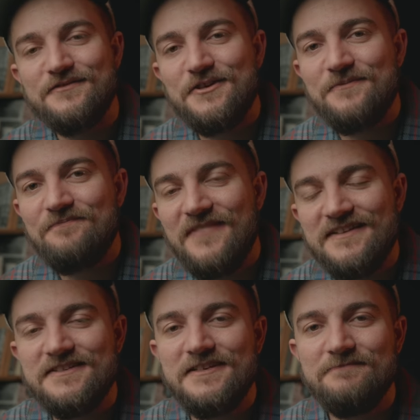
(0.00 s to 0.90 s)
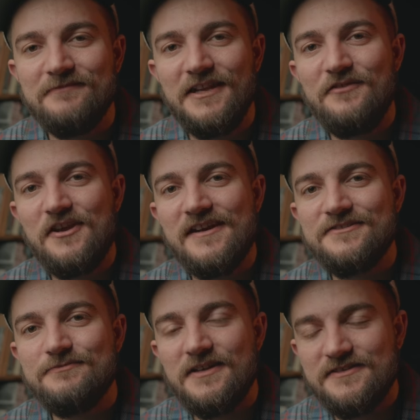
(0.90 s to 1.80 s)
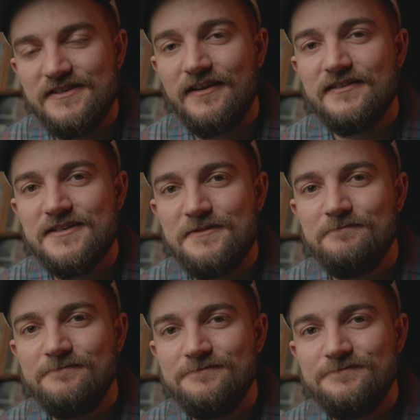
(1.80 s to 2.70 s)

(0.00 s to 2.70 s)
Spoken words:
So that's it. Love you guys. I'll see you next time.